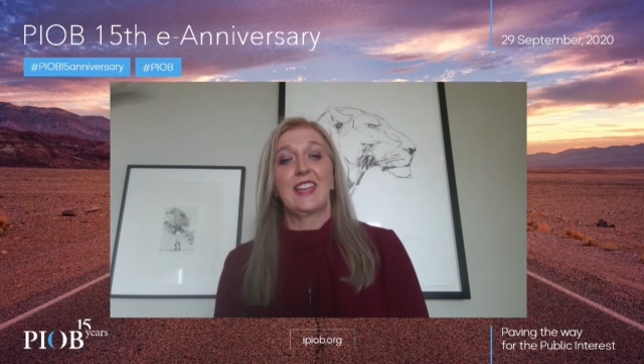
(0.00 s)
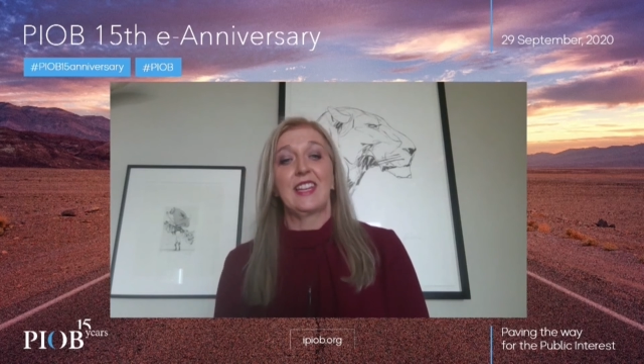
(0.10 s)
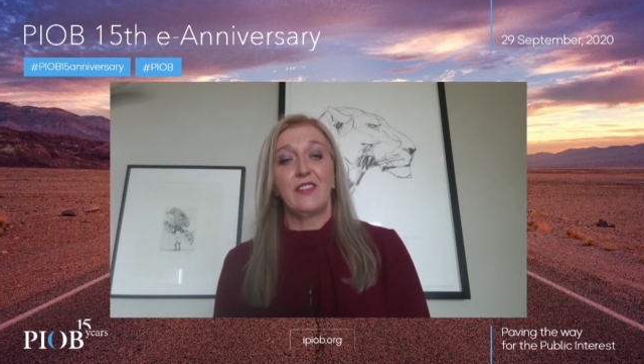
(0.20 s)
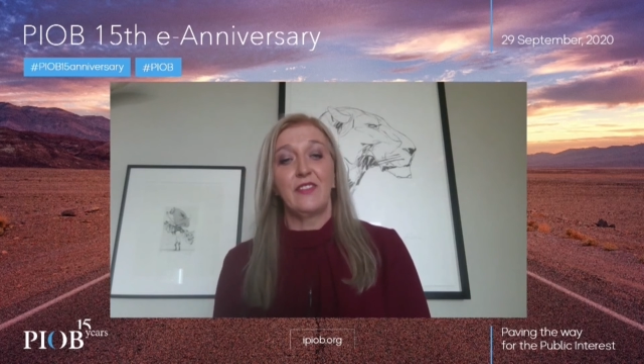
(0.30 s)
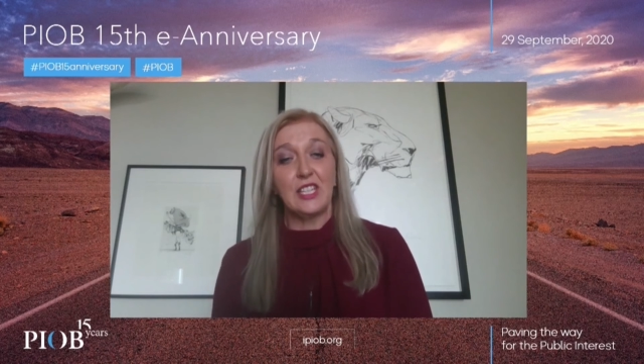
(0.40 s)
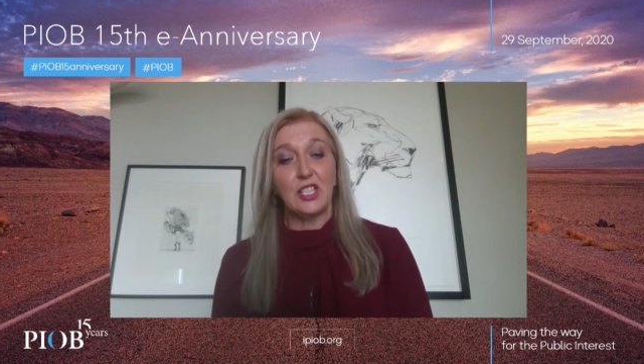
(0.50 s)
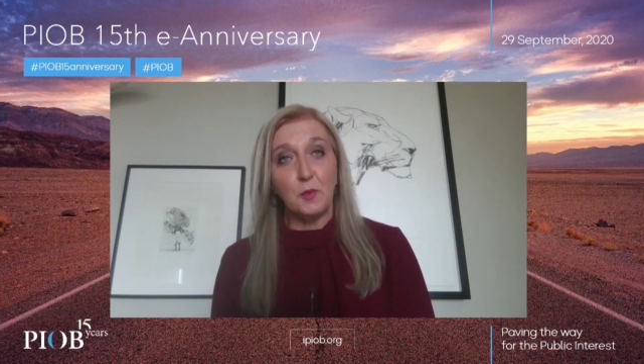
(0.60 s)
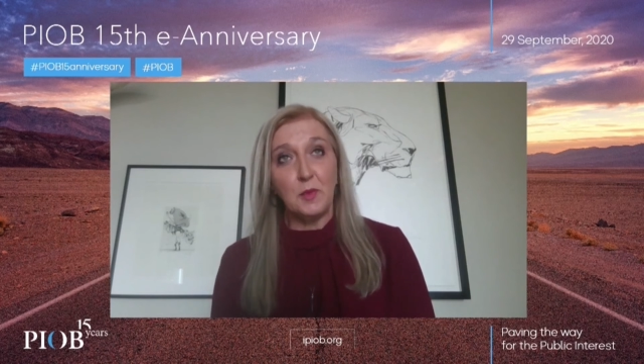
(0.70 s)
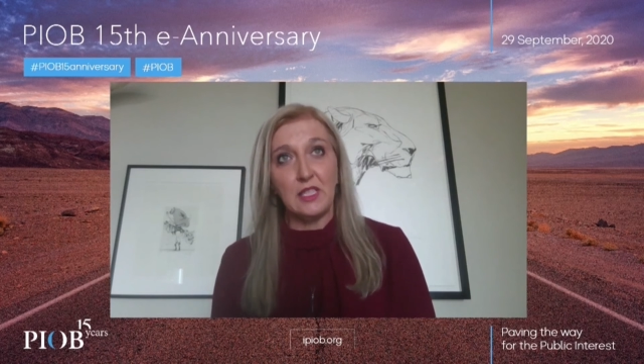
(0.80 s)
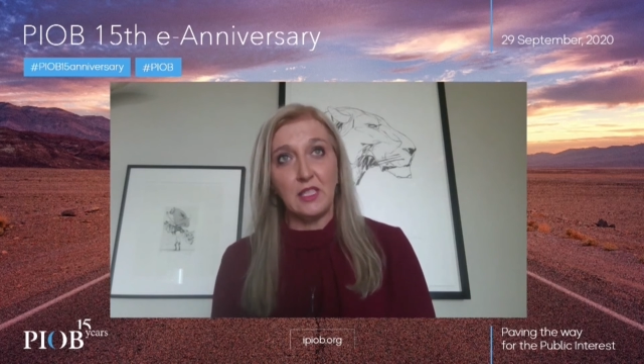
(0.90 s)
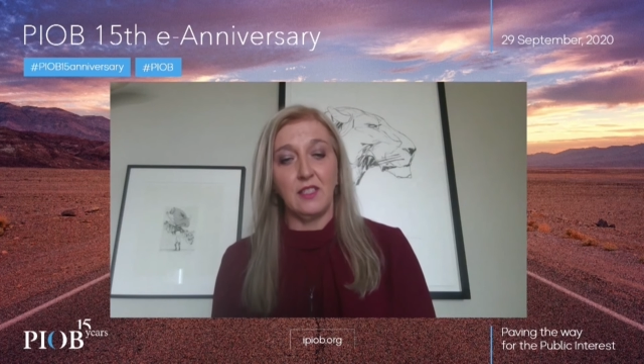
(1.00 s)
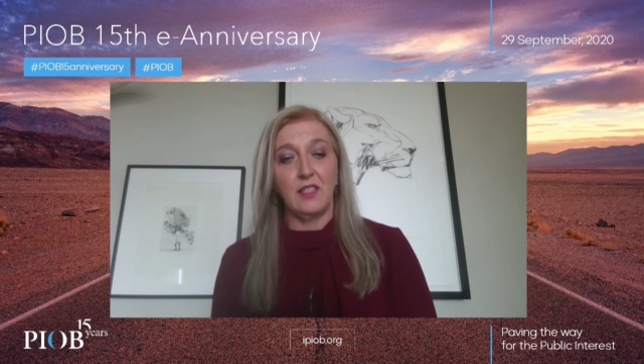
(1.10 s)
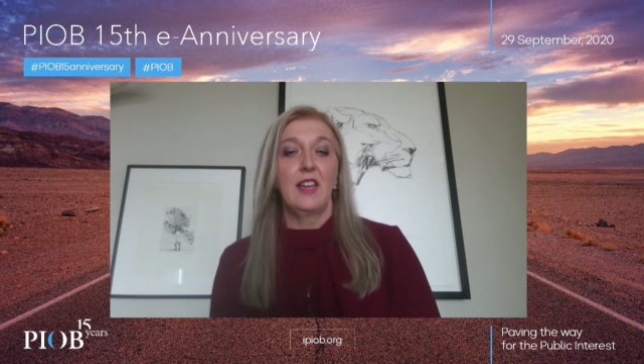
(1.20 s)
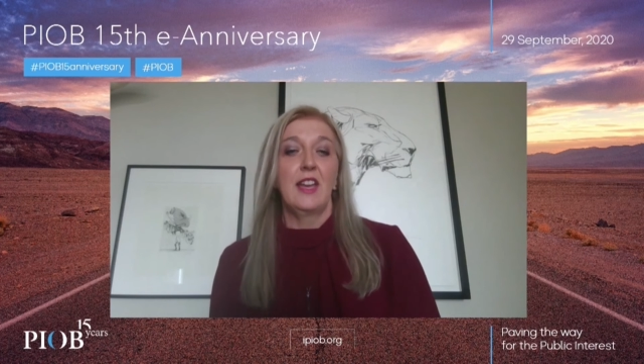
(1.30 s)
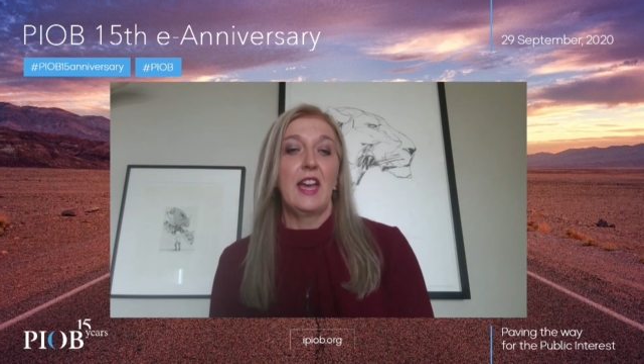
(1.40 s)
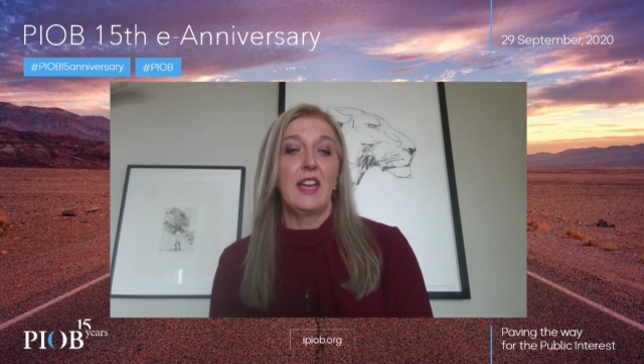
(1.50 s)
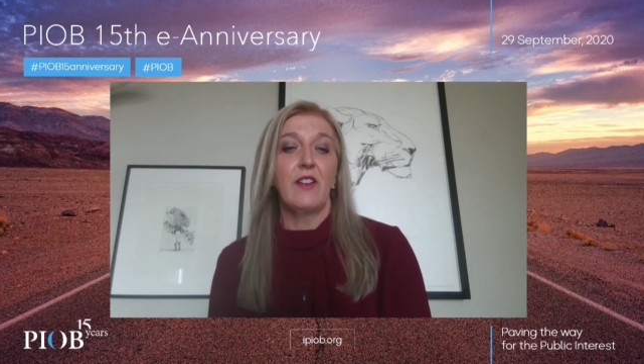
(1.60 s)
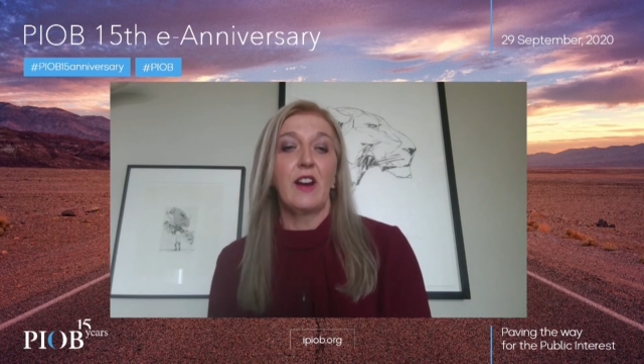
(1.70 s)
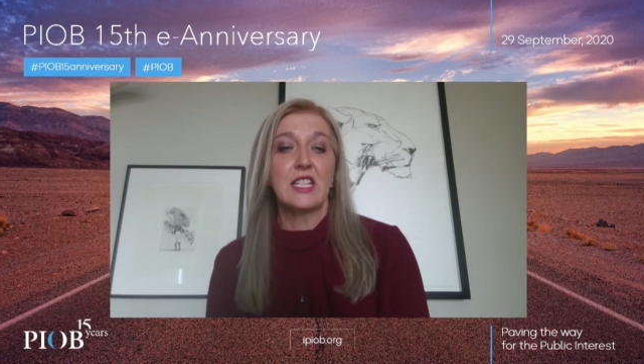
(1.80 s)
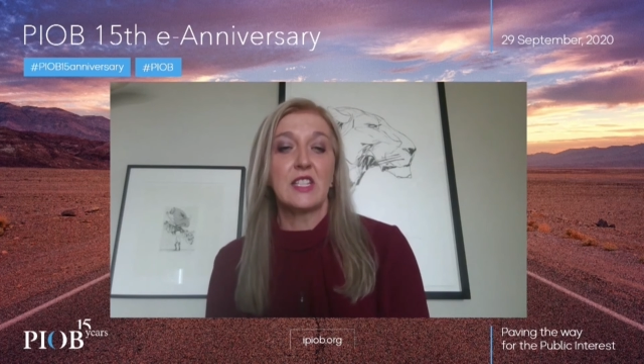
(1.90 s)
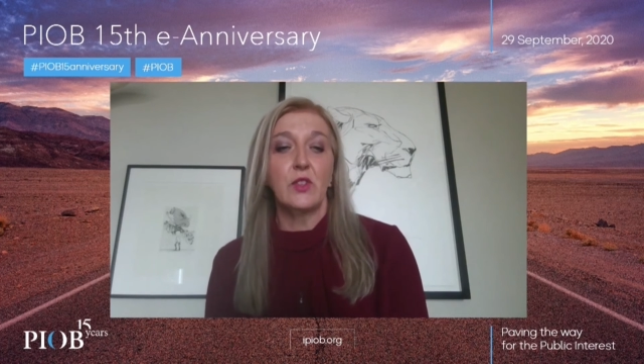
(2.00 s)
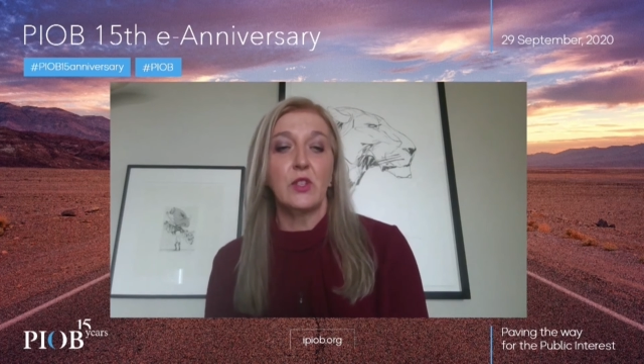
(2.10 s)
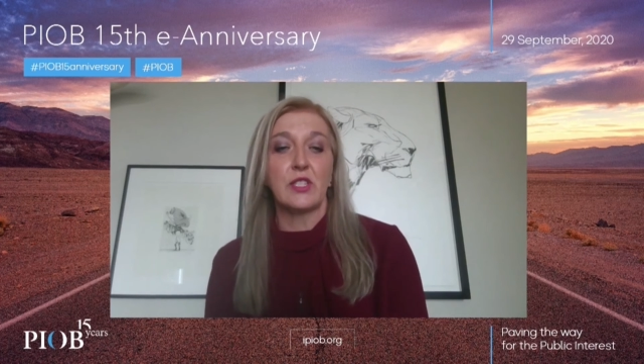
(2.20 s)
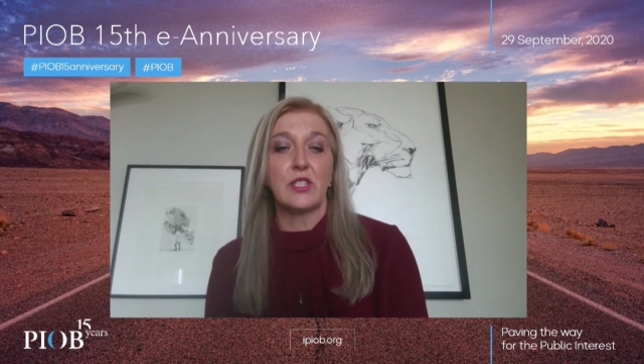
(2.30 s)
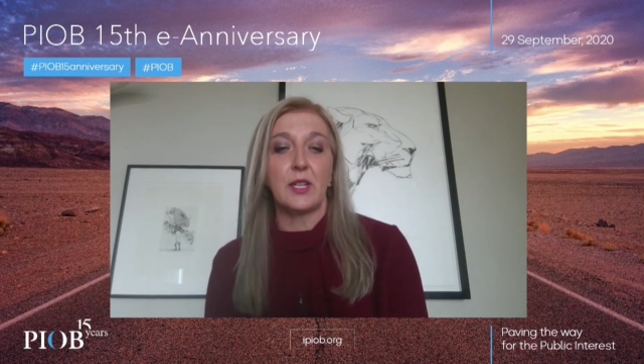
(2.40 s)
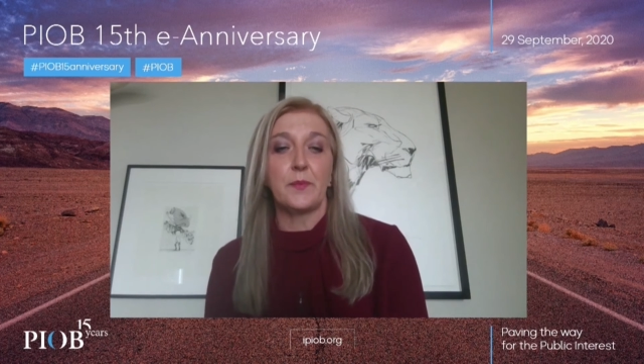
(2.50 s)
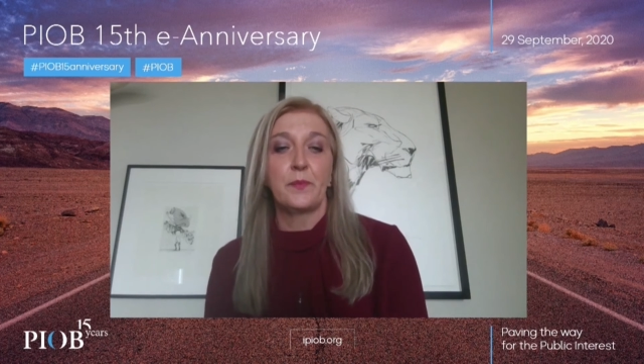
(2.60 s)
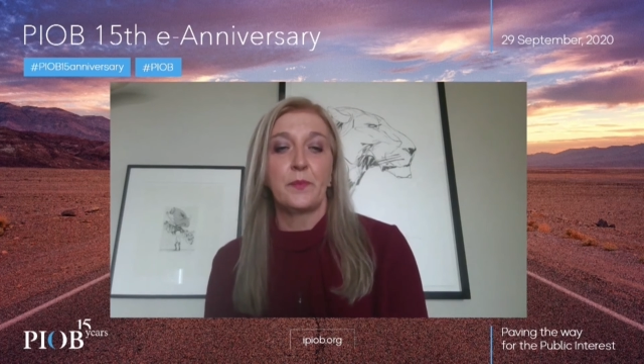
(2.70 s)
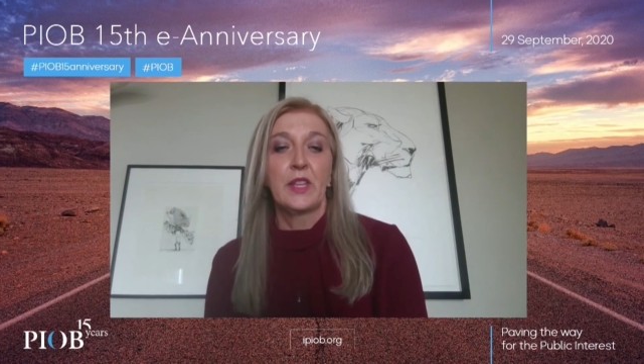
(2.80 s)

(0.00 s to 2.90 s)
can affect me and vice versa.